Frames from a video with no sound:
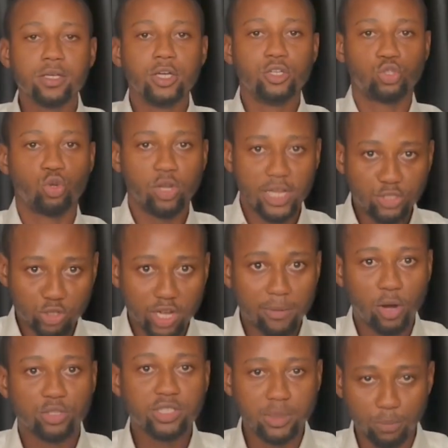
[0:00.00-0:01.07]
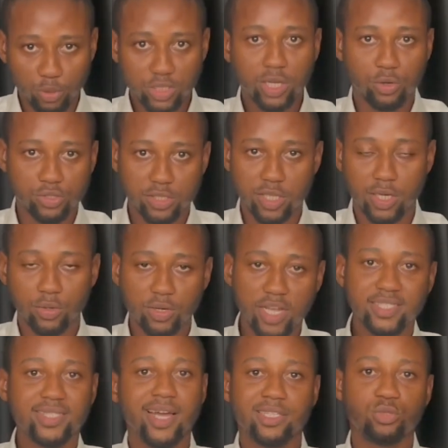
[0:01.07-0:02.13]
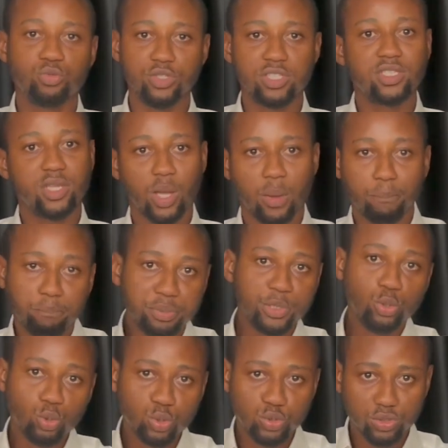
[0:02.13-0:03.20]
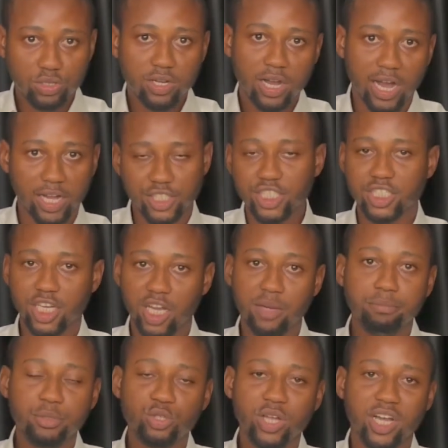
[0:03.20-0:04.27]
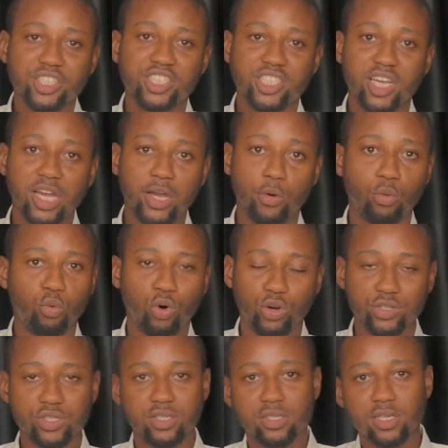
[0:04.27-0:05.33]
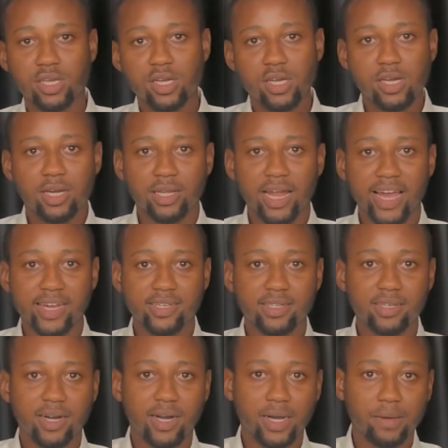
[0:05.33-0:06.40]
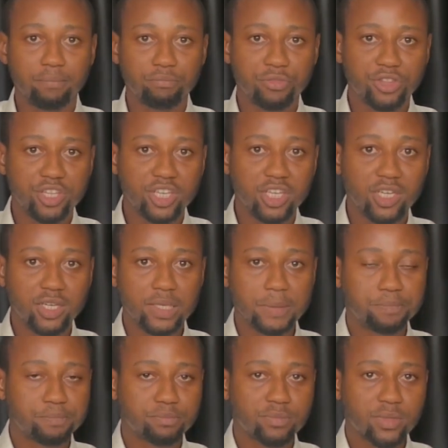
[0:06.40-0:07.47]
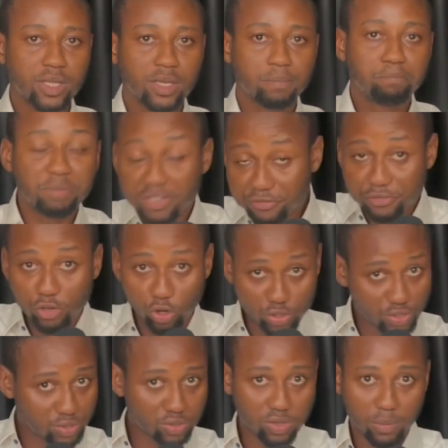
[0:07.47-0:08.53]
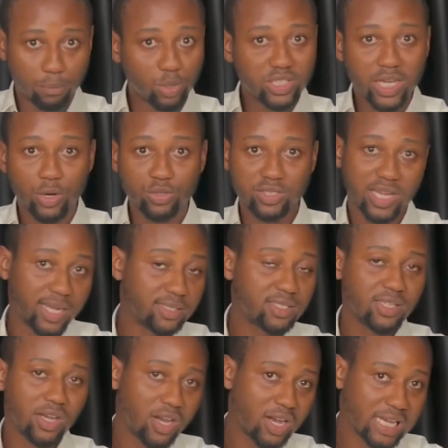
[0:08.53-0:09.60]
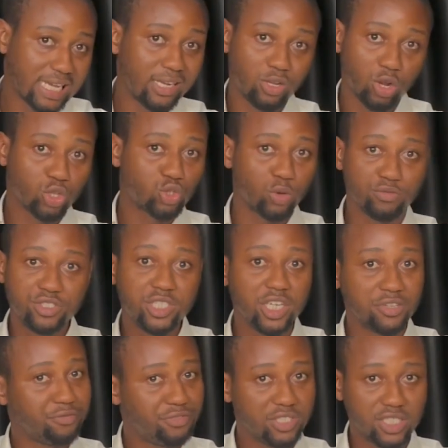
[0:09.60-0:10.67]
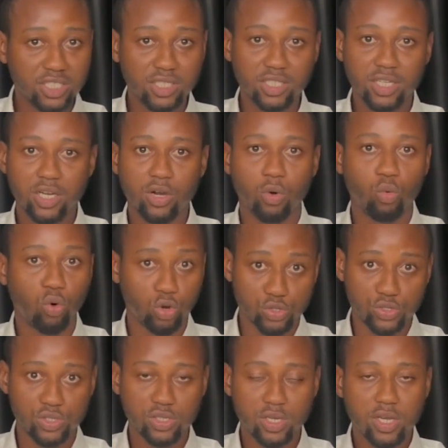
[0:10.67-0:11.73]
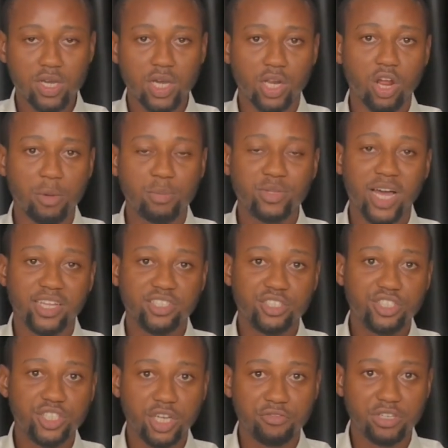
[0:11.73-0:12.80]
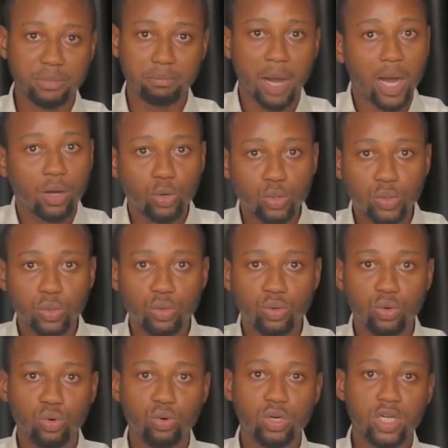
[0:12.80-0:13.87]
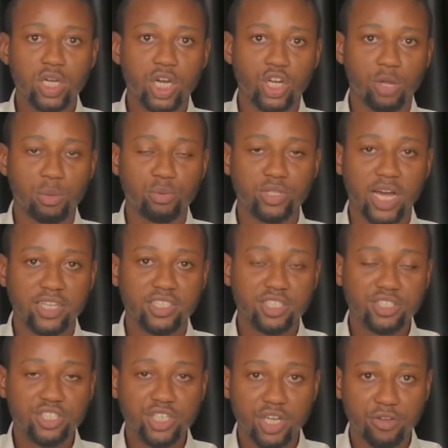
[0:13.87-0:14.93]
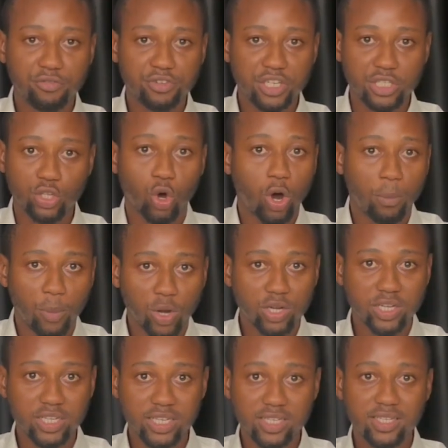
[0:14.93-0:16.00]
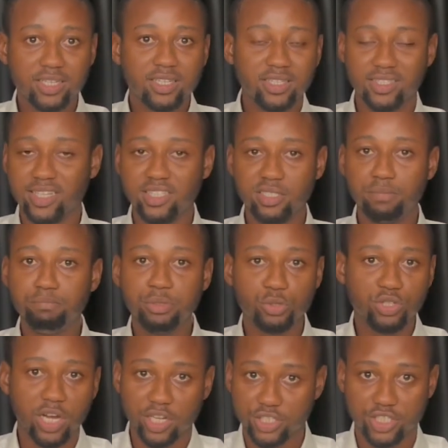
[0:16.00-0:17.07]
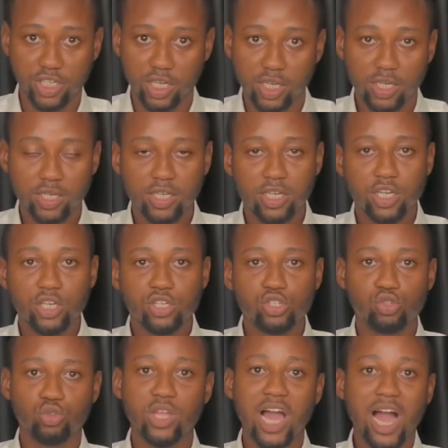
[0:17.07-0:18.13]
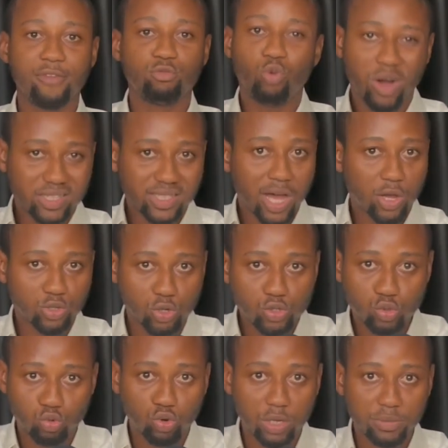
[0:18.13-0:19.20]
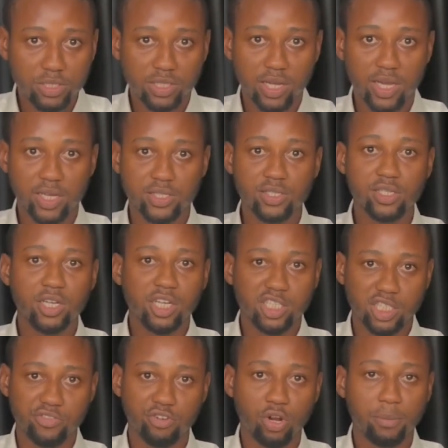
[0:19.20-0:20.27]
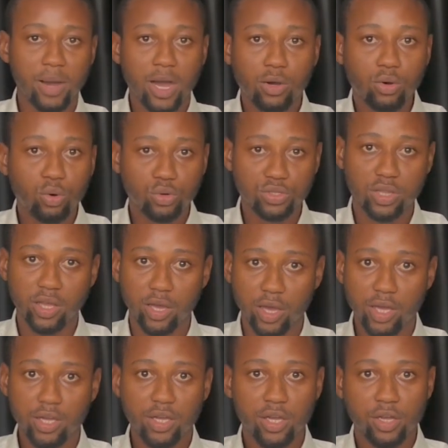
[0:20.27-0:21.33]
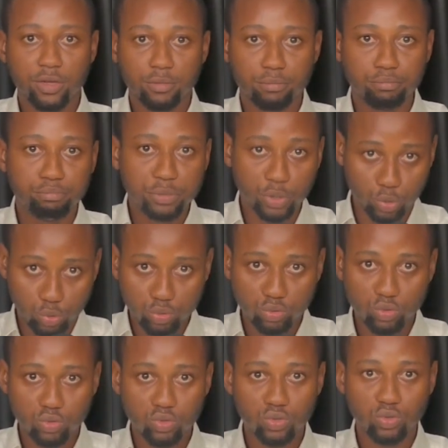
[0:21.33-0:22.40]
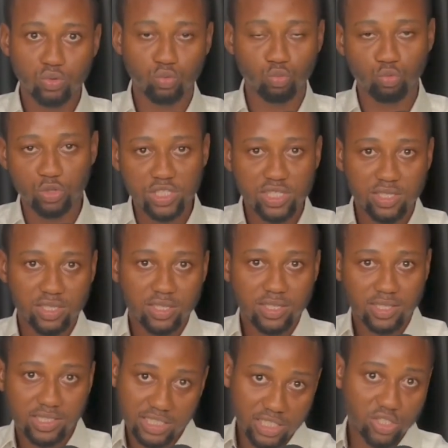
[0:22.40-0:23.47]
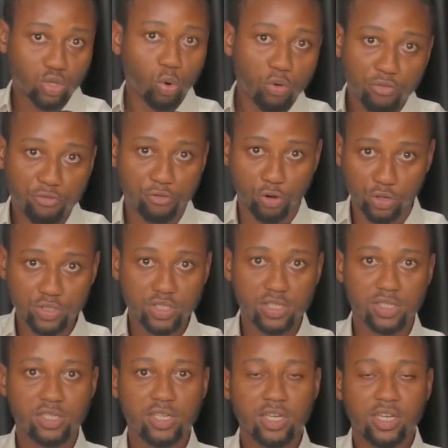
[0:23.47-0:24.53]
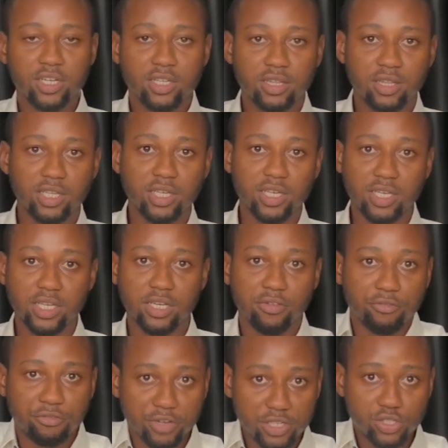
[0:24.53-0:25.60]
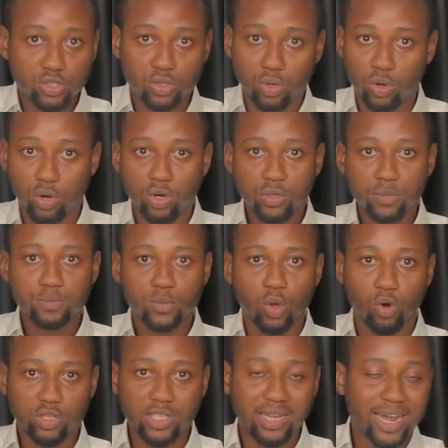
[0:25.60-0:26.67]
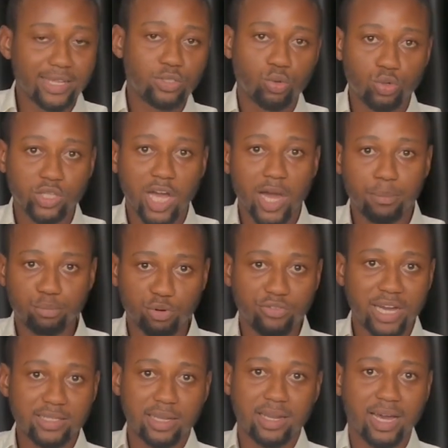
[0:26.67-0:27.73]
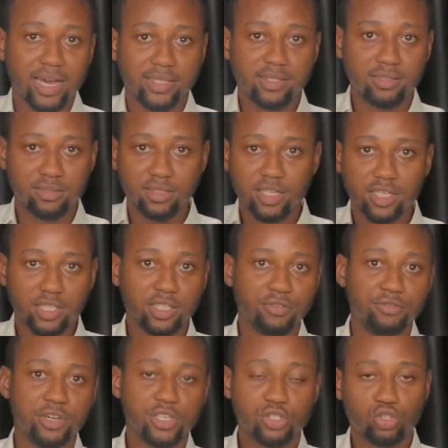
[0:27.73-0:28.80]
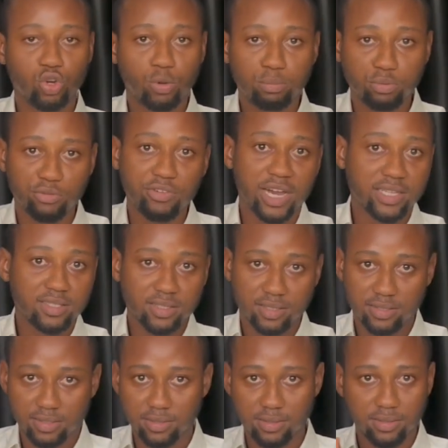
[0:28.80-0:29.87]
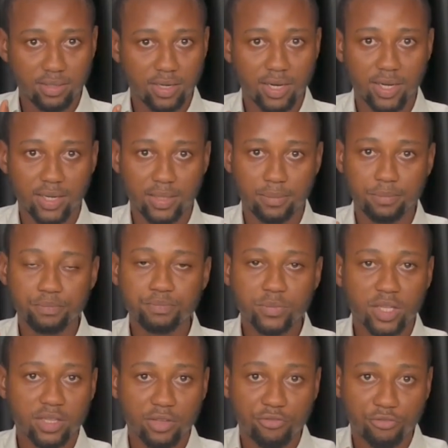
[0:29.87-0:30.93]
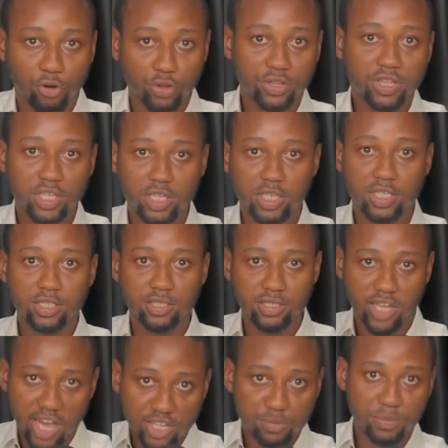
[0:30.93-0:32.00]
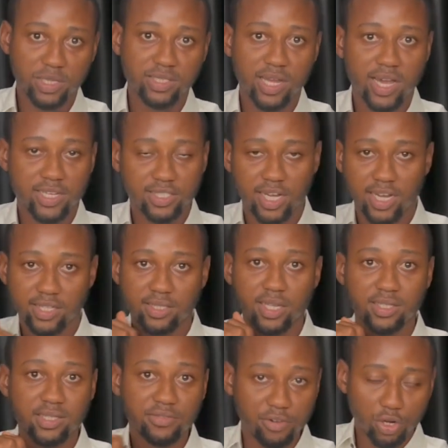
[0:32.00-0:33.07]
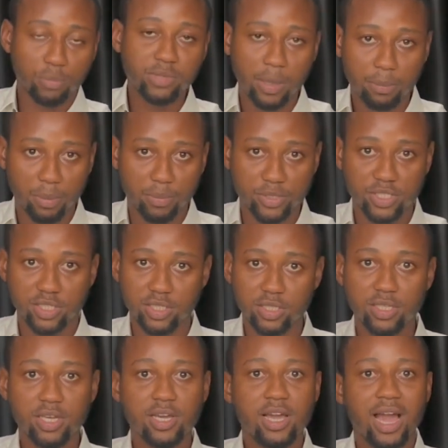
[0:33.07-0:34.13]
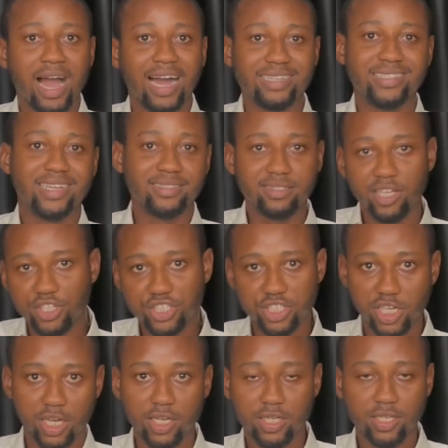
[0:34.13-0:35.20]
So let's talk about the models now. Let's start with build and share. Build and share was like the previous model that a lot of JV was. A lot of people that did JV in Magodo, a lot of people that did JV in Omole, they did build and share. So they have 1,000 square meters. Developer goes there, build with its own funds. The investor or the landowner provide the land, the investor provide the funding, the expertise, and they develop the property, and then they share.